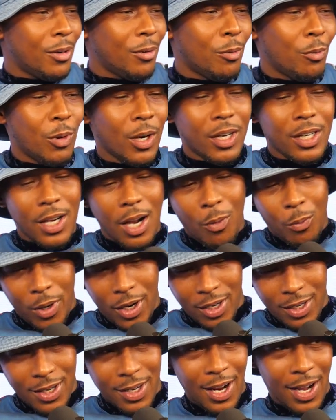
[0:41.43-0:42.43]
What could I
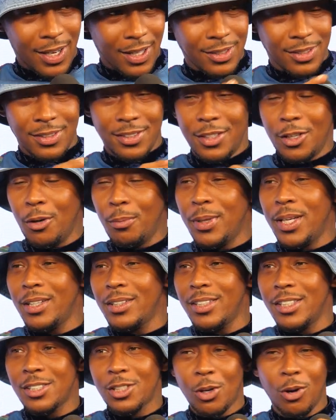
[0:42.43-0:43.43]
wear that I could still be in
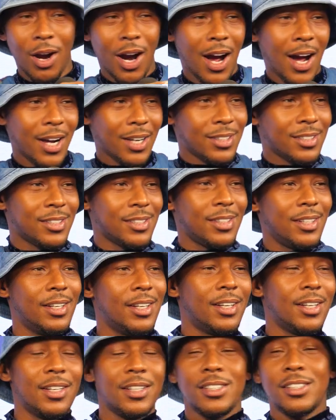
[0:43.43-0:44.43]
these Crocs,
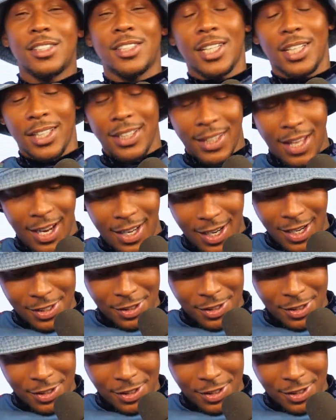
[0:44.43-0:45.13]
chilling like I